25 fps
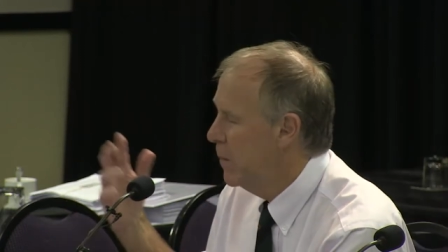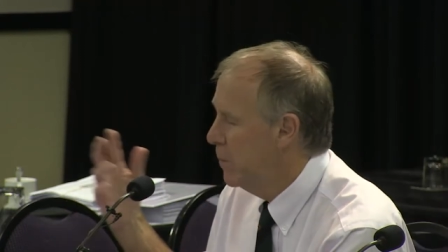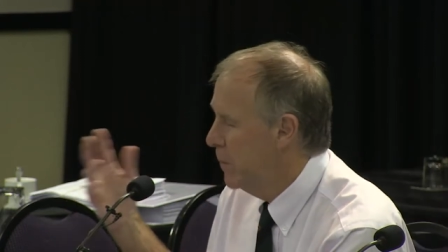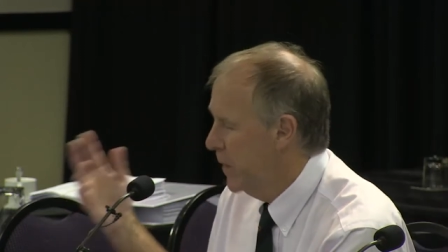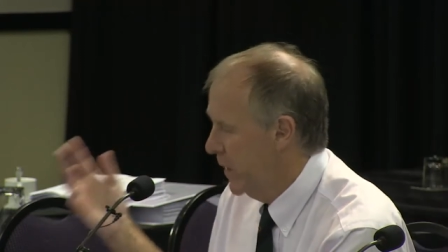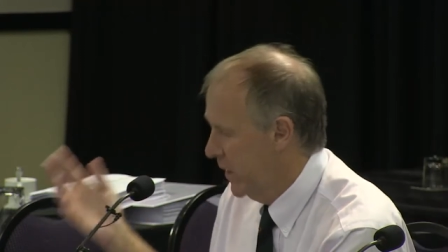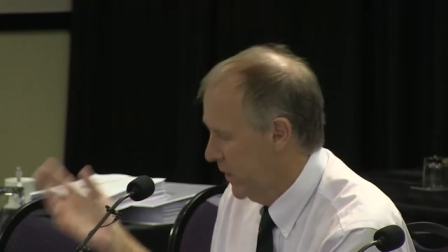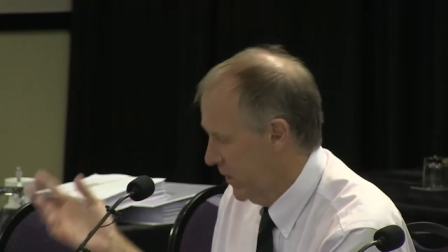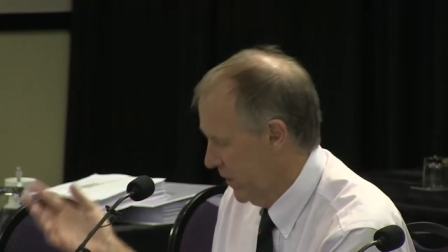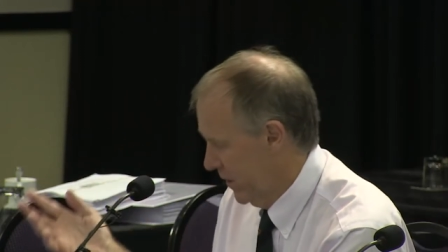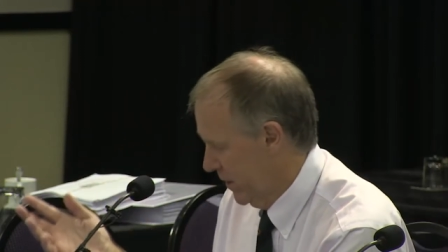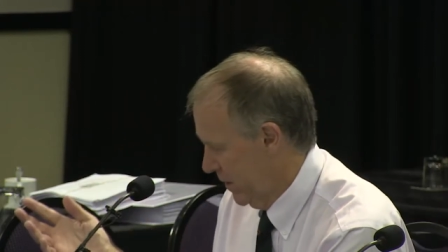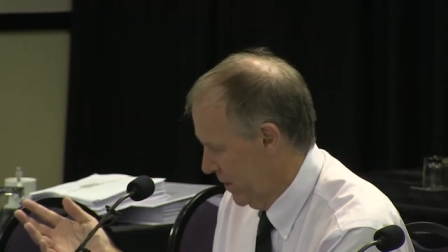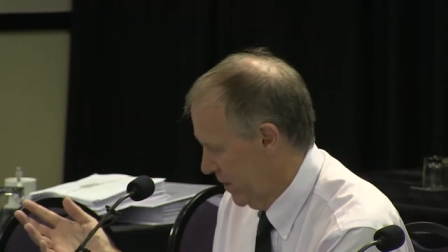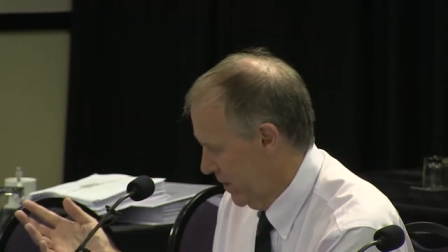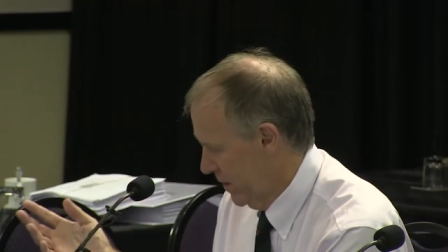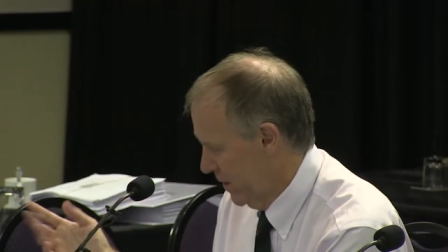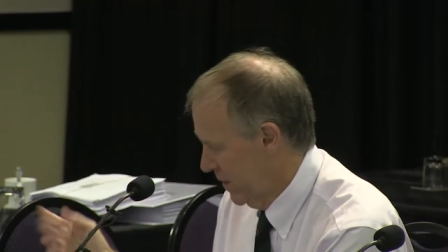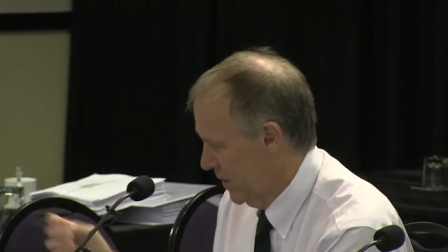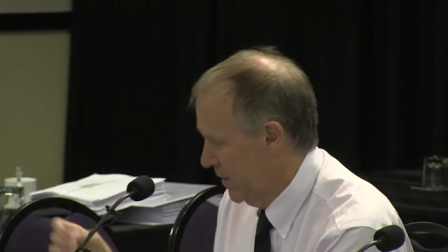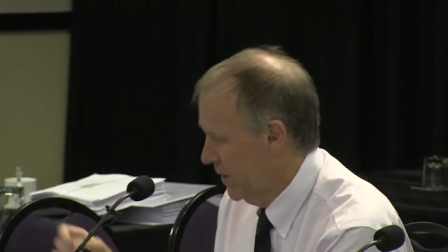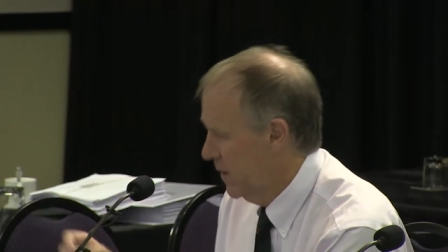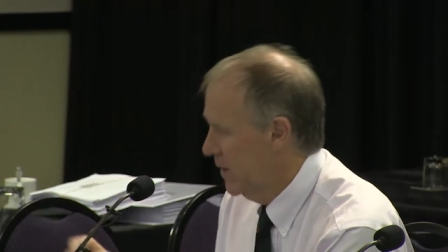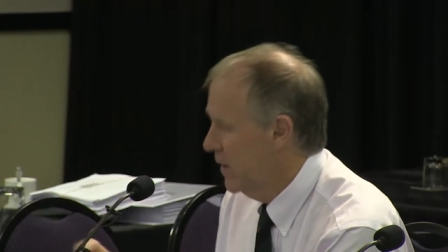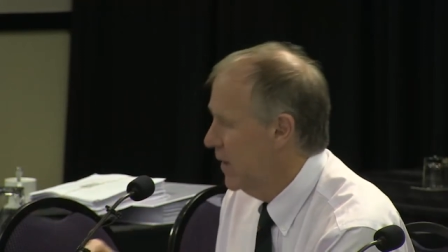meat
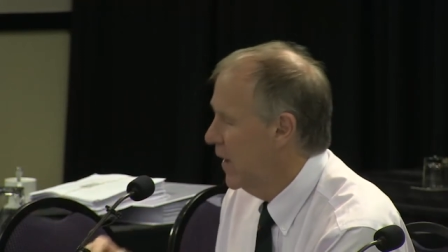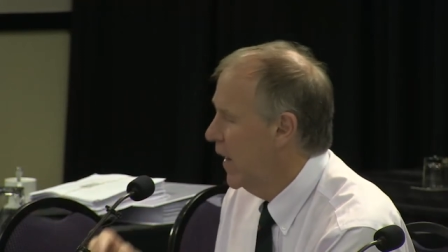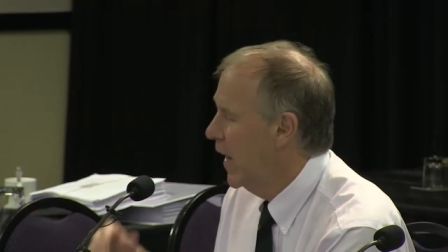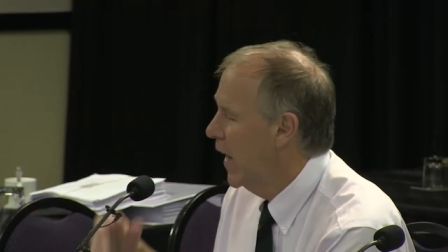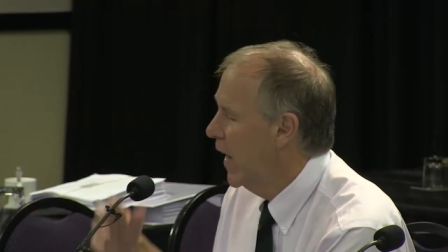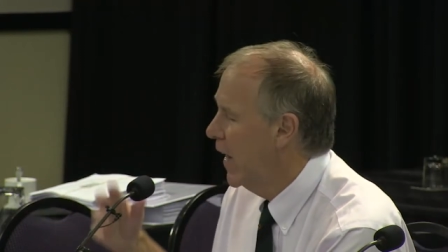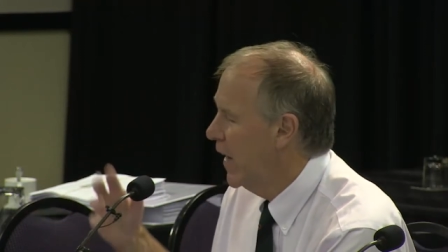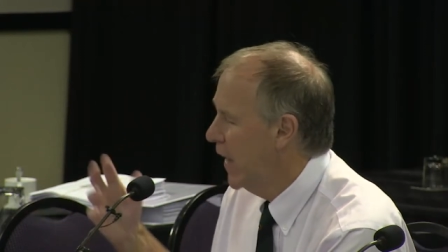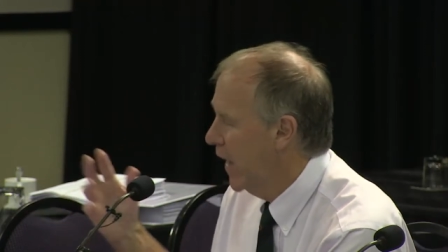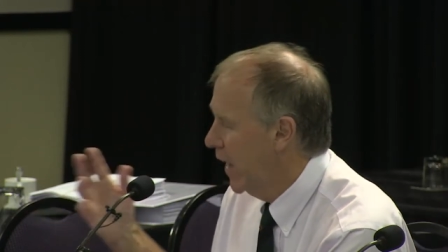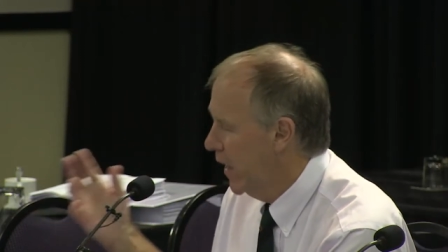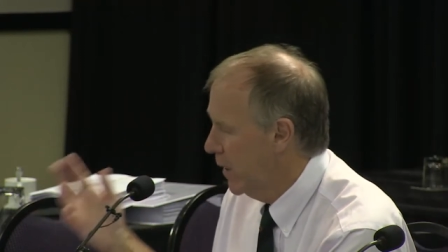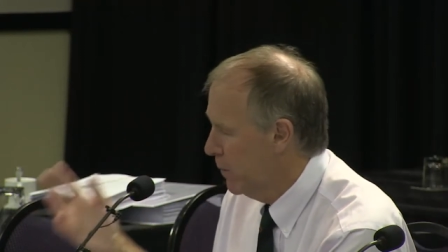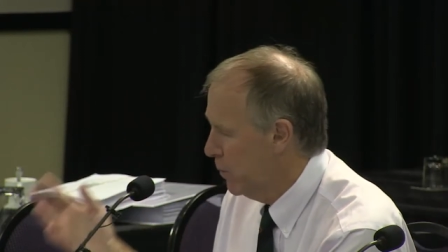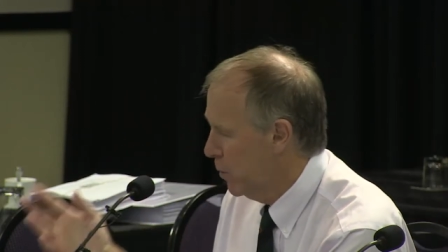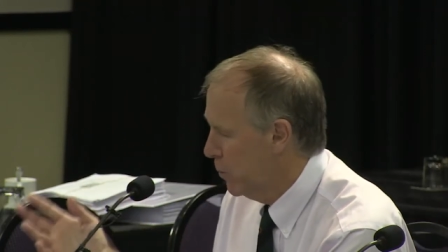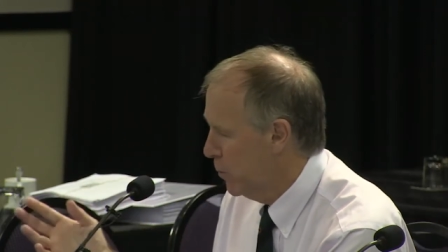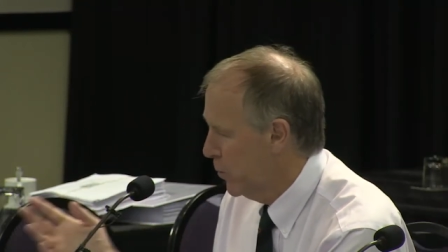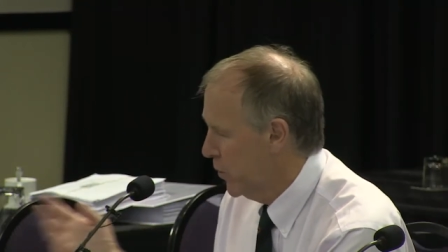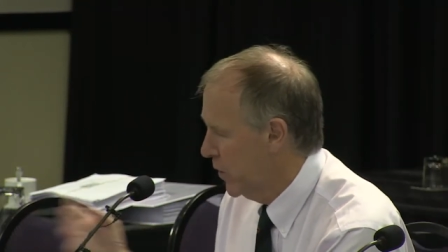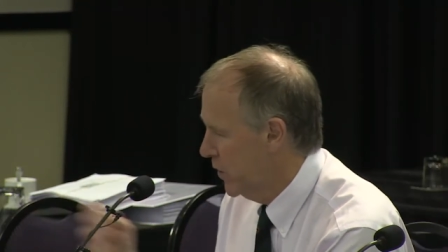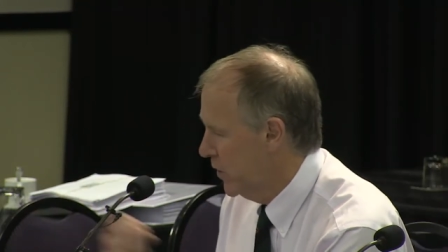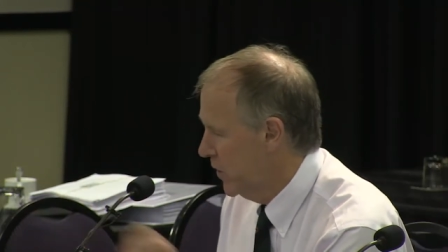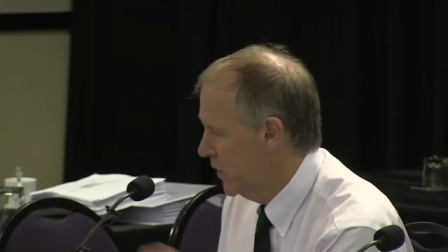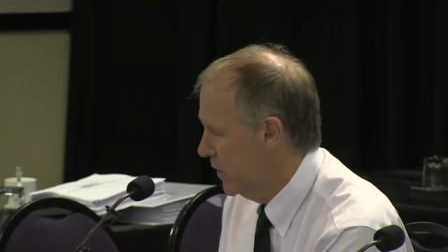and animal
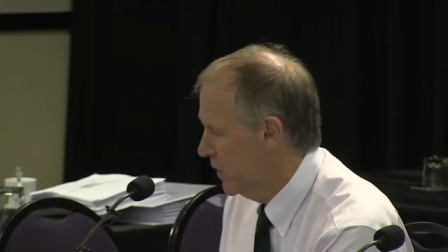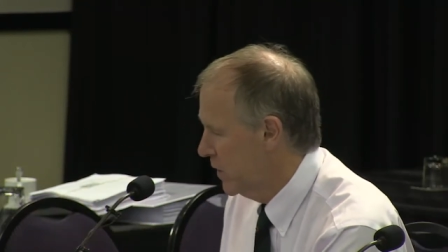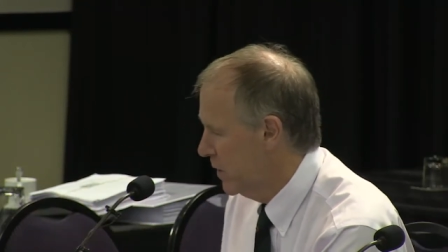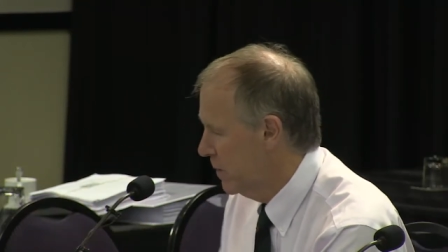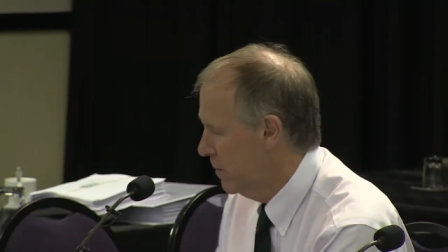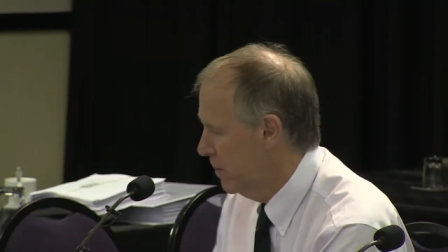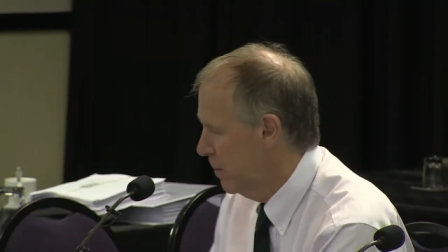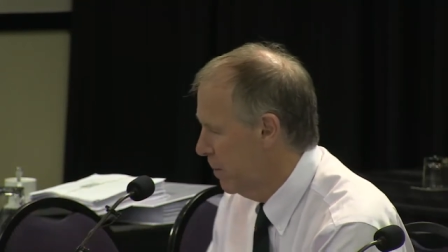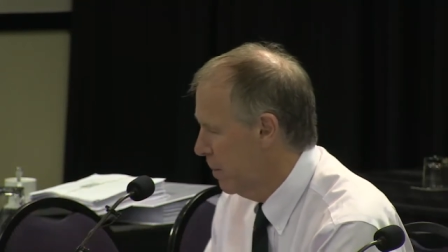produce.